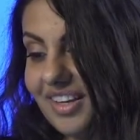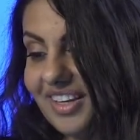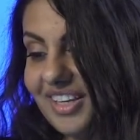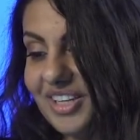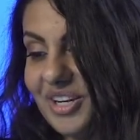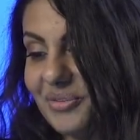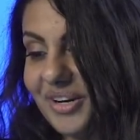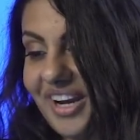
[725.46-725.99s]

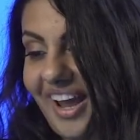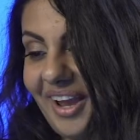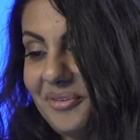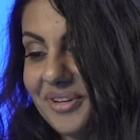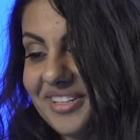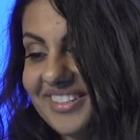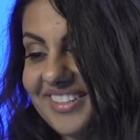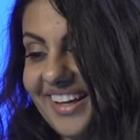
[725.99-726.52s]
You know, when I
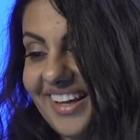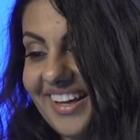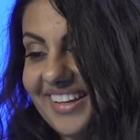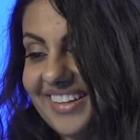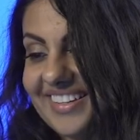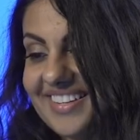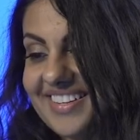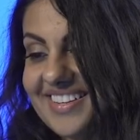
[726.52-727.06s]
was
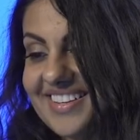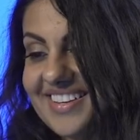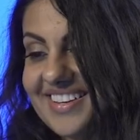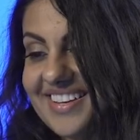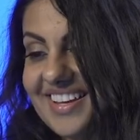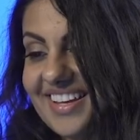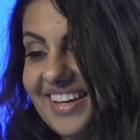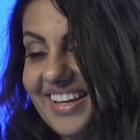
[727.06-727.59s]

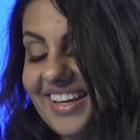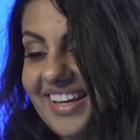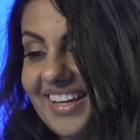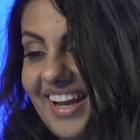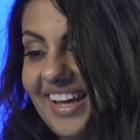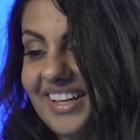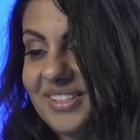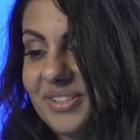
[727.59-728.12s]
in
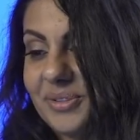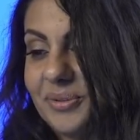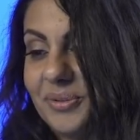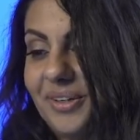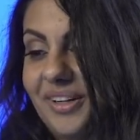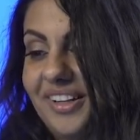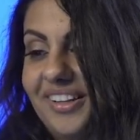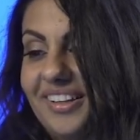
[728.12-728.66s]
high
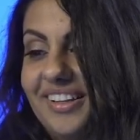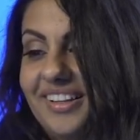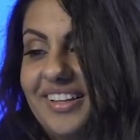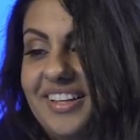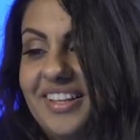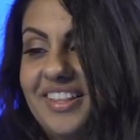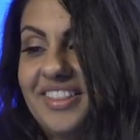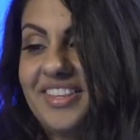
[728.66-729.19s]
school,
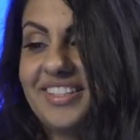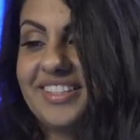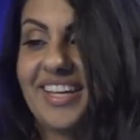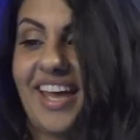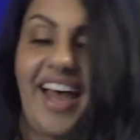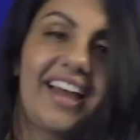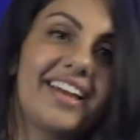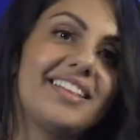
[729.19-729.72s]
the
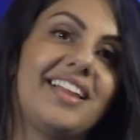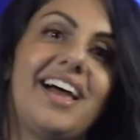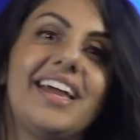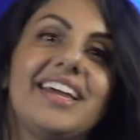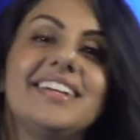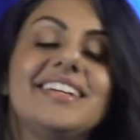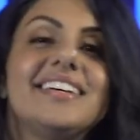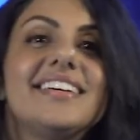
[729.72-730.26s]

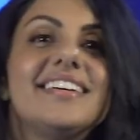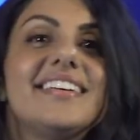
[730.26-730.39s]
tagline